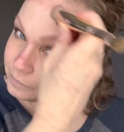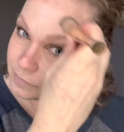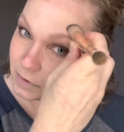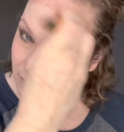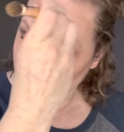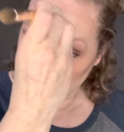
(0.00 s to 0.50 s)

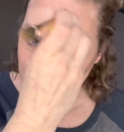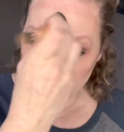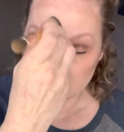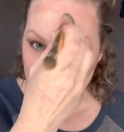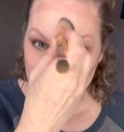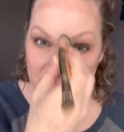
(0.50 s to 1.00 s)
And
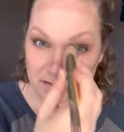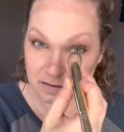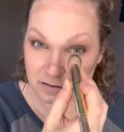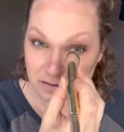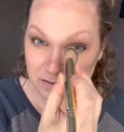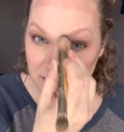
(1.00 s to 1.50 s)

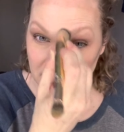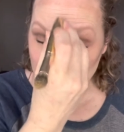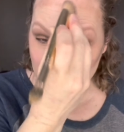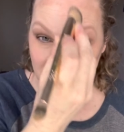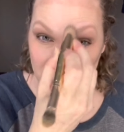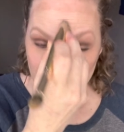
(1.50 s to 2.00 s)

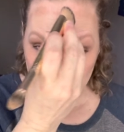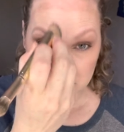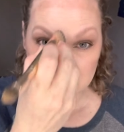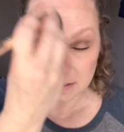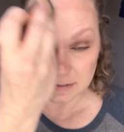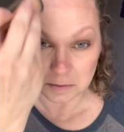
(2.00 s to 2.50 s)
it's just
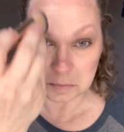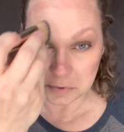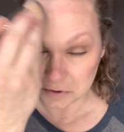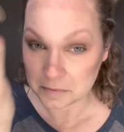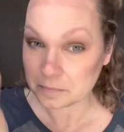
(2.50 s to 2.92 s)
really simple.